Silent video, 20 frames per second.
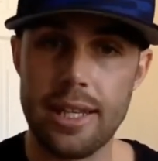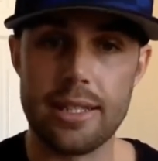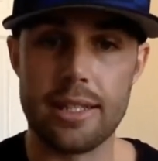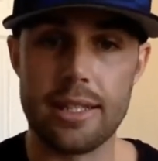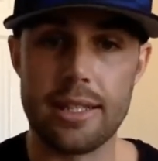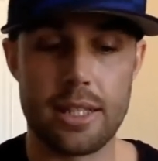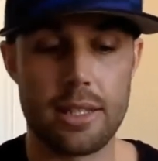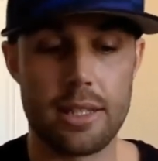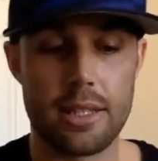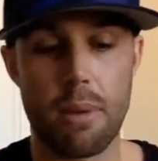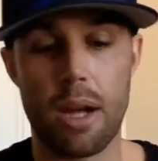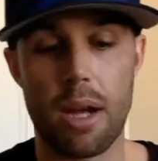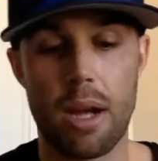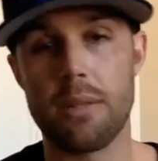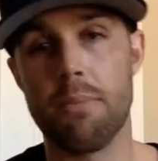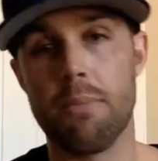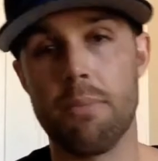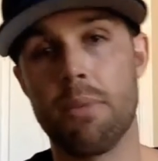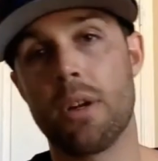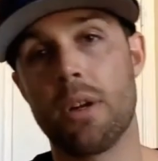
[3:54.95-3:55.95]
It's a spot to
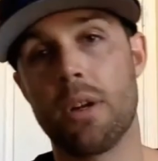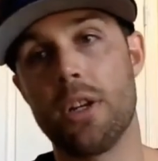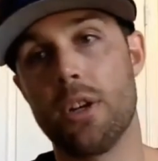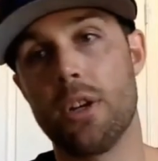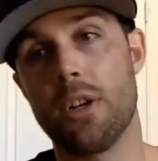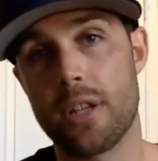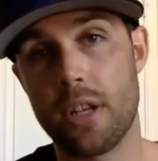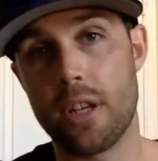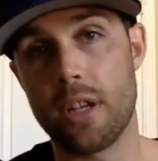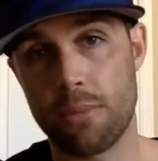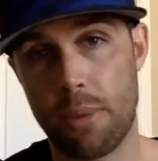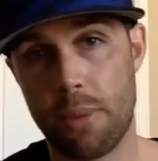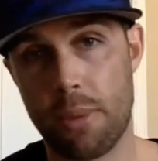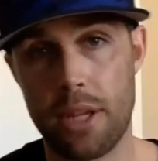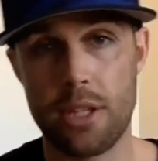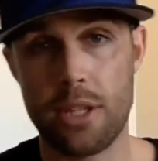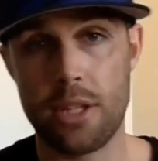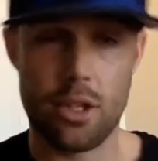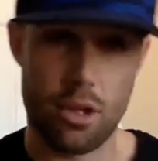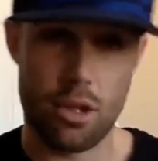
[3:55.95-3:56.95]
put on your sales
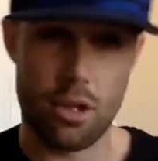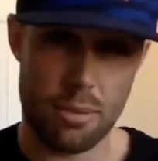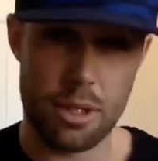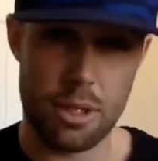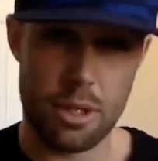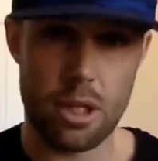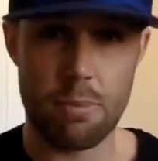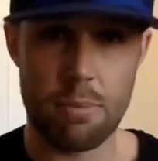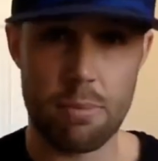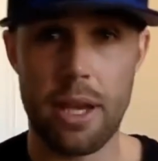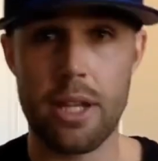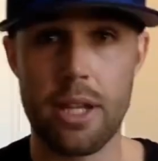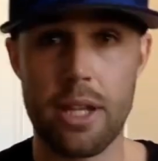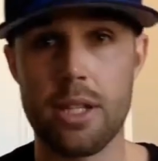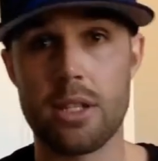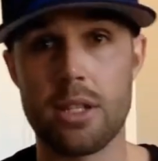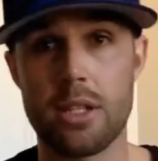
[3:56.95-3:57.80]
pages, your upsells pages.